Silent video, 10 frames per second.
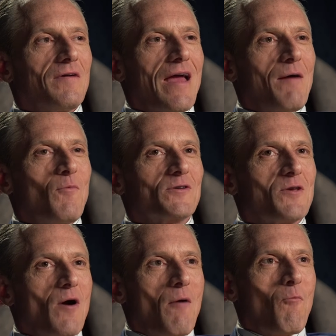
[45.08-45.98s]
And
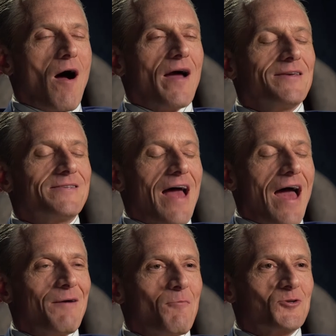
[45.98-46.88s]
so, why is
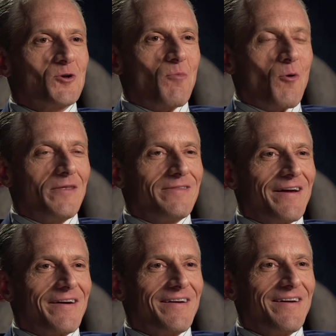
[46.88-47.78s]
that? And what's your point
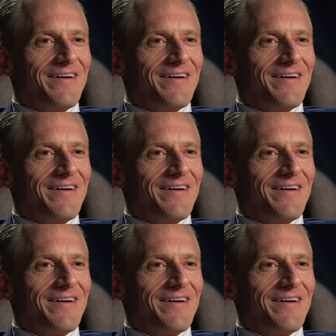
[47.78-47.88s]
there?